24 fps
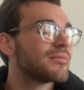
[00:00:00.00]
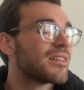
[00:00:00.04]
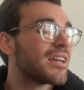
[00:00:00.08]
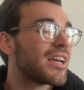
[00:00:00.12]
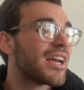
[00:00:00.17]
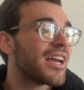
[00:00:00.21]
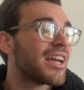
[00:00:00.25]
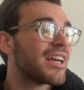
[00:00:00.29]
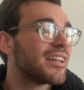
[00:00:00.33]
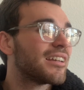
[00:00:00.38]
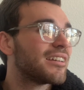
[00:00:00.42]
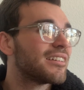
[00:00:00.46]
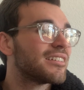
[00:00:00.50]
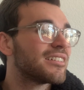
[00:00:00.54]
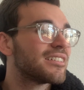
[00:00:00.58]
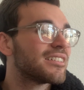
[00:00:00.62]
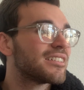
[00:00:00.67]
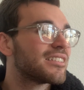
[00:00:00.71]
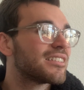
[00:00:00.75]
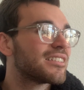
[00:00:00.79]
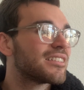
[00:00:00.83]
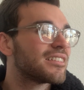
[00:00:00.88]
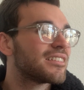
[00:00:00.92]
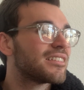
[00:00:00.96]
and
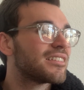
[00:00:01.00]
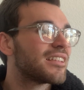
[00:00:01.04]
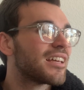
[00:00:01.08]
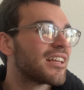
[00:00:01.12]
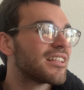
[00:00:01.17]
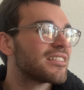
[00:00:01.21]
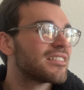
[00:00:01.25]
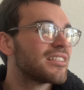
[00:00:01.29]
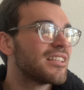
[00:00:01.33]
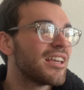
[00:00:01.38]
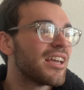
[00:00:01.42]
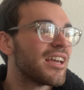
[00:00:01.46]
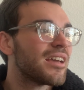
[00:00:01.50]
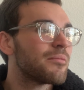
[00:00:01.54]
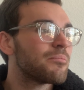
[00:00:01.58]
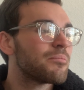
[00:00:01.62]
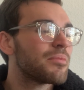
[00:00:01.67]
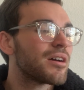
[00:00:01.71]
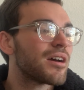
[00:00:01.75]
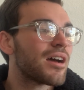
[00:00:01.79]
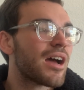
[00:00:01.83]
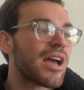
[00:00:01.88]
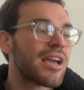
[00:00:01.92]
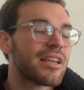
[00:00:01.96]
that's it.
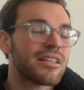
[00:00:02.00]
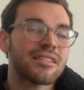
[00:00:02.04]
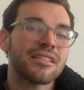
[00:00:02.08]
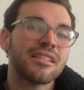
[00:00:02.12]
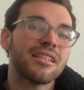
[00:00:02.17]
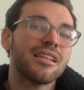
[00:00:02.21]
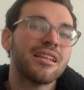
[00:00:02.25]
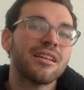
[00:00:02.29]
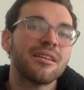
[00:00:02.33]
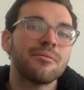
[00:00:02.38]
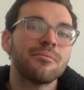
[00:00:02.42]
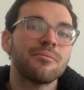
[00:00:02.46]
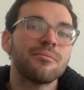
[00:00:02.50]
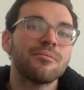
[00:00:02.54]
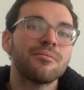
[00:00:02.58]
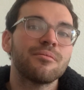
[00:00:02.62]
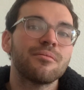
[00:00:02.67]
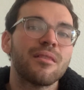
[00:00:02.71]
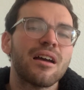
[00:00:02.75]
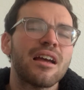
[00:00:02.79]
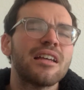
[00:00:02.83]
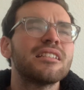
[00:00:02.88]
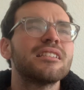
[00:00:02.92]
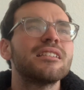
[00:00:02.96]
But I see him
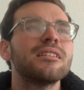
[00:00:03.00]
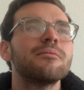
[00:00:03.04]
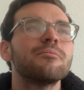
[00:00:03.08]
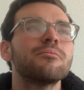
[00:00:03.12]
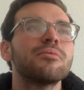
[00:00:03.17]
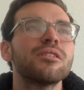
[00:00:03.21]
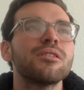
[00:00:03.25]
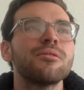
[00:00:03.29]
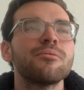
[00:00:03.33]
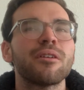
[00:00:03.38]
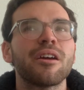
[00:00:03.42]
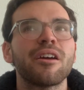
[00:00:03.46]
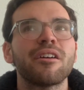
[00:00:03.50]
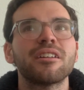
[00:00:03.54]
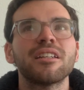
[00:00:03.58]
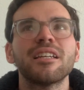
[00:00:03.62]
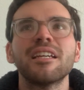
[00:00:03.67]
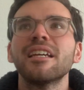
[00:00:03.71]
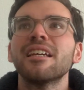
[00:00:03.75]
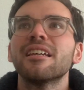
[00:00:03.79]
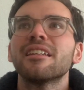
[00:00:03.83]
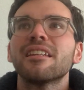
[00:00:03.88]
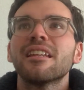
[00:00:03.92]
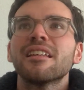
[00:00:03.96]
pretty
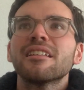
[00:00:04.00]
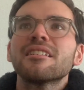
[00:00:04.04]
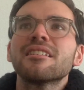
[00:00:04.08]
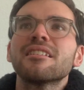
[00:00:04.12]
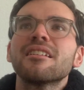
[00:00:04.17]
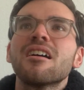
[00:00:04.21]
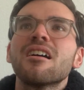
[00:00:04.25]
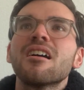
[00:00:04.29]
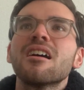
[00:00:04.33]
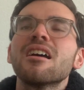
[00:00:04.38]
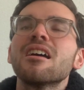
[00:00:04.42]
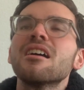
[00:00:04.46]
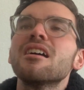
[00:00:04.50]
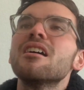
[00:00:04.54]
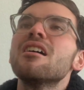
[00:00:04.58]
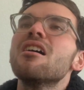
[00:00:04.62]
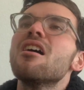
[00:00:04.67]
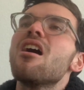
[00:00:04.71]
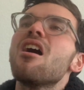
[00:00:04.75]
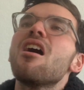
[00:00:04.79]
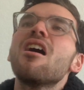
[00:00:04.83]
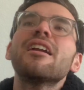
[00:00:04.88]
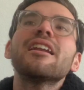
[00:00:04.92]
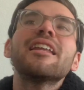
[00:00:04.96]
rarely, and that's not
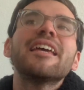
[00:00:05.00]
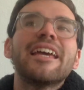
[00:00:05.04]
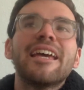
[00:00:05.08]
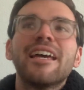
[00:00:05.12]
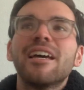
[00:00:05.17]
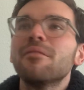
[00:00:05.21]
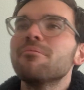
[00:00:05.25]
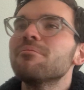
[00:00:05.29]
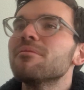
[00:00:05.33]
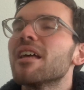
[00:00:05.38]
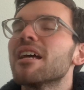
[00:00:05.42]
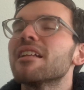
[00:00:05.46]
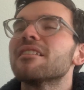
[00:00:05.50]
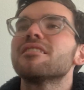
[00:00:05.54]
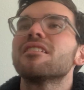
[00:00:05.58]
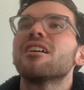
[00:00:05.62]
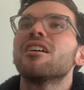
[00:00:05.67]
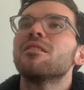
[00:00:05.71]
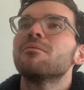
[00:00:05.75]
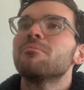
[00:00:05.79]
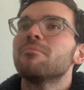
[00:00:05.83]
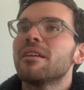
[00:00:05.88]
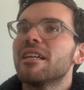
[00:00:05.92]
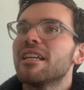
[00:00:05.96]
on him, that's
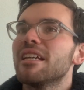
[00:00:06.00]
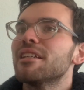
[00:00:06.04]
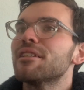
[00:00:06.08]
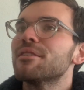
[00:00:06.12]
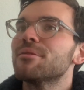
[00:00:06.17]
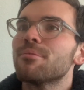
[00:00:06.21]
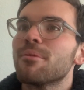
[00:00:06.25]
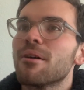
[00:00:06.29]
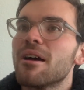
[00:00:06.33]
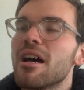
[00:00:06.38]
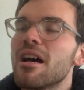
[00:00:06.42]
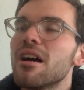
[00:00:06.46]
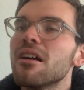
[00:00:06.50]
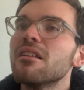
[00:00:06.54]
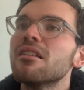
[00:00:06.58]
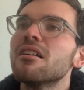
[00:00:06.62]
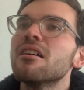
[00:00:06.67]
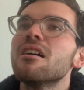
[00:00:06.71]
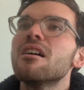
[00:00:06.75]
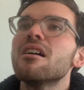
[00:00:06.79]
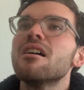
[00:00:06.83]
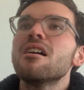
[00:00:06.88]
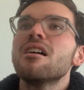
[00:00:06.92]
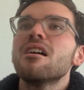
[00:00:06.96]
on me as well.
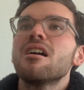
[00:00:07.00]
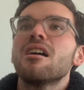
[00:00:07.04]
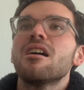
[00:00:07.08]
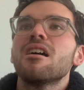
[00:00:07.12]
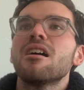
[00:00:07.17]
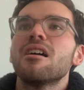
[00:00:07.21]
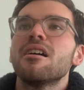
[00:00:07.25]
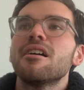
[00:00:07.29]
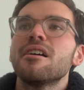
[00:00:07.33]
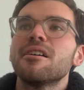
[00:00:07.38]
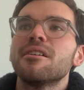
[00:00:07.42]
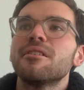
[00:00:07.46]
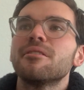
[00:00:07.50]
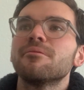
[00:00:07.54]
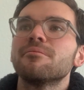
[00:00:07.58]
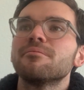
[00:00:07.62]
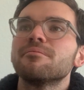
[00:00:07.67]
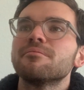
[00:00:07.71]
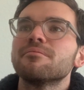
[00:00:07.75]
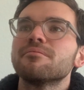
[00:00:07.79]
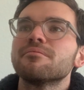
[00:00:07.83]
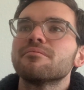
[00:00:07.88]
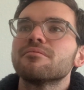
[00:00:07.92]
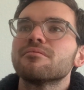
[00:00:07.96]

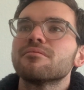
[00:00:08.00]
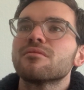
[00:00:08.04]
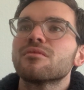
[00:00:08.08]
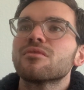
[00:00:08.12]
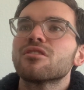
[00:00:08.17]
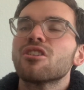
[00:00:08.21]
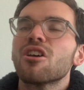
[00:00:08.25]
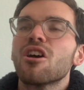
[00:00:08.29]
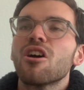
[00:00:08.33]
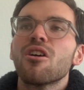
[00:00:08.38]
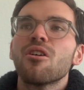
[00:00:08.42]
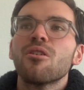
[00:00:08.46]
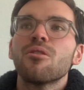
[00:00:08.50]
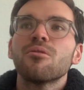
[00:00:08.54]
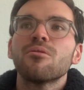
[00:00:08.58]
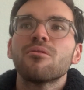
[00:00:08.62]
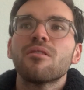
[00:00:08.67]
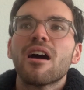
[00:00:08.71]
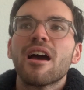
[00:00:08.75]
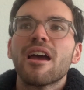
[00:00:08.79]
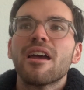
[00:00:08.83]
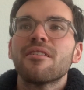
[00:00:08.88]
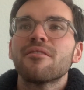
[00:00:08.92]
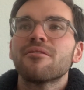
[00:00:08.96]
So
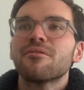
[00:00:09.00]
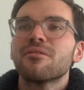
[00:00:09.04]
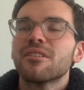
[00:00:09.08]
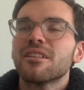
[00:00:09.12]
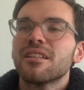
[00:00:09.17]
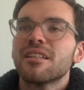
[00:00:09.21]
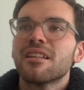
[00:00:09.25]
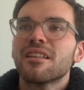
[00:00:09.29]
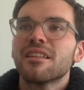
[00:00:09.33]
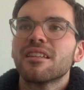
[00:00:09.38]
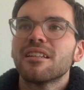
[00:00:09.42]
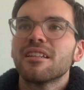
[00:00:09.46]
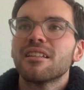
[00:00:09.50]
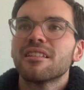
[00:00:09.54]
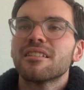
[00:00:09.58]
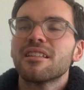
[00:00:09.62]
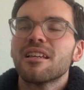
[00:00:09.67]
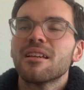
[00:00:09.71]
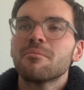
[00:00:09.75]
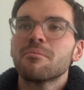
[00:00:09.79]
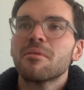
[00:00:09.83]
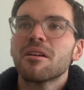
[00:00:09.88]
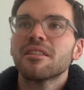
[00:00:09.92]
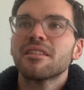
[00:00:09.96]
I have really nothing to
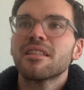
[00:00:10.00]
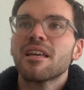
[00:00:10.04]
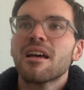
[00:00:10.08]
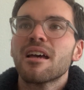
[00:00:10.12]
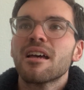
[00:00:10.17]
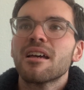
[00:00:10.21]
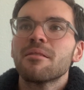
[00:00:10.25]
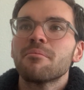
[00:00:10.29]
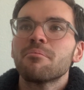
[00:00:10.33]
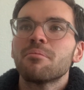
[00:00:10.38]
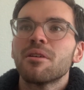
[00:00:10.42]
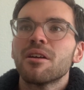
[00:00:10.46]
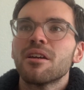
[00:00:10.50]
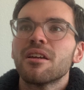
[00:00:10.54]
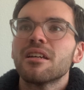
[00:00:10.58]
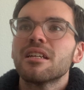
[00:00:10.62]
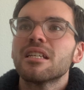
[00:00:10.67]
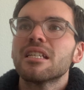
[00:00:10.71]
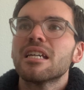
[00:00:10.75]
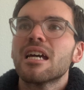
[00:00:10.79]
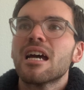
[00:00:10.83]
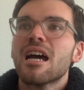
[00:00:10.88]
say about that, but